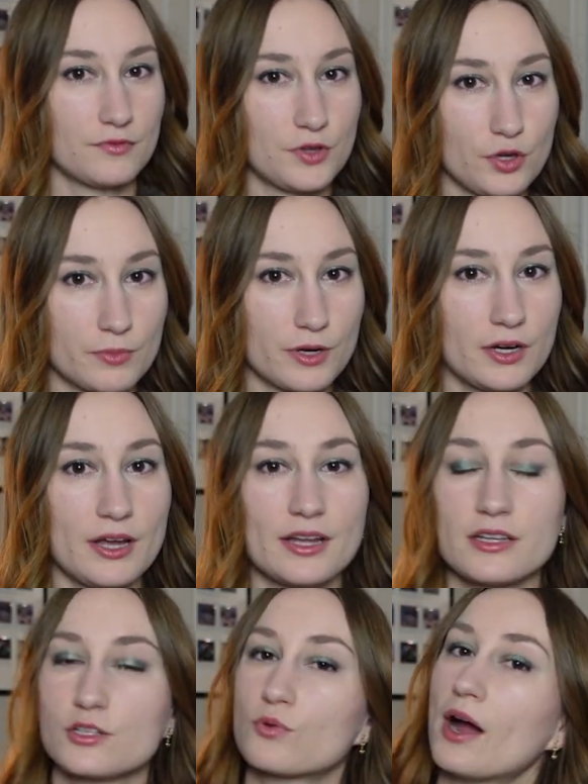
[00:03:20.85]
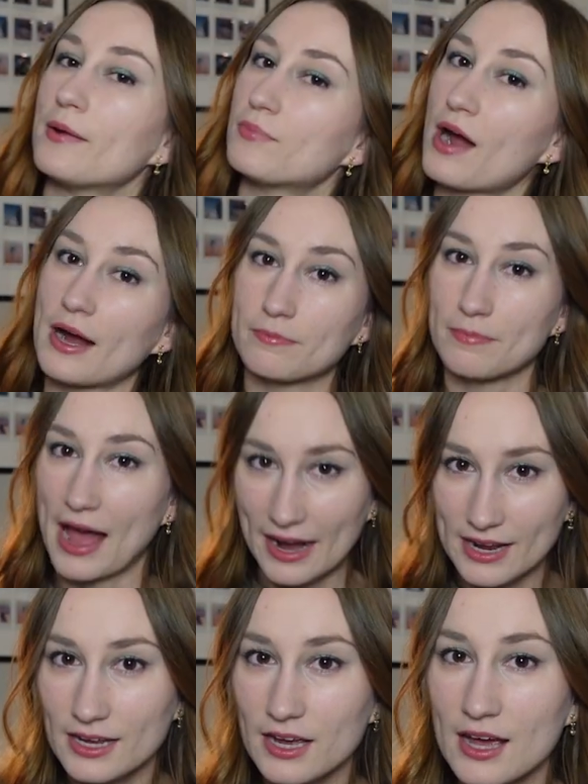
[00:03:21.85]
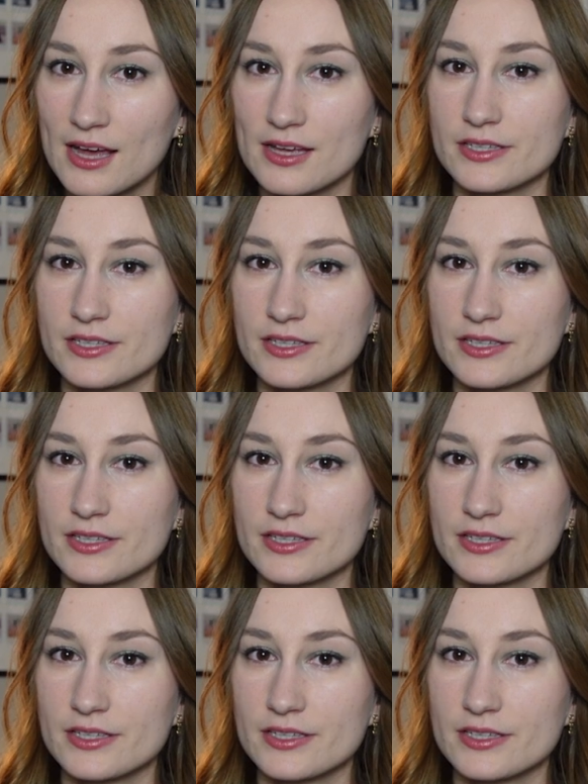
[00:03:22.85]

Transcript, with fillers: of humor and is quite pragmatic.